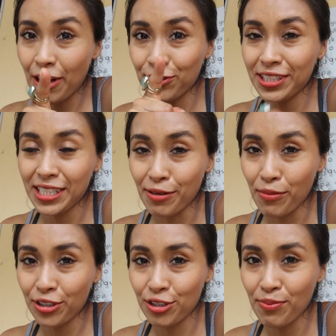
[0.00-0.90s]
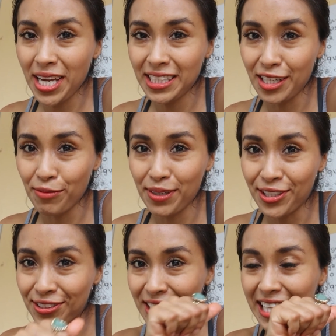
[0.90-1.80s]
houses are much better
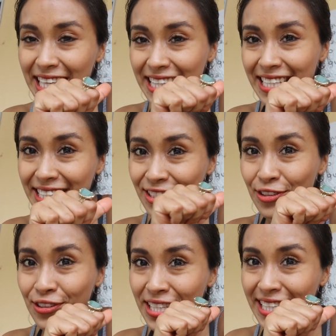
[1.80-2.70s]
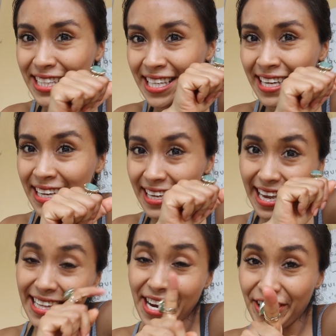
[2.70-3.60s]
because the lady is cooking
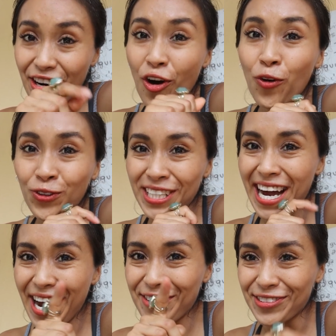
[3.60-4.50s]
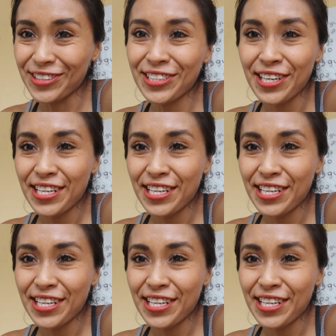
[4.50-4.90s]
in her own house.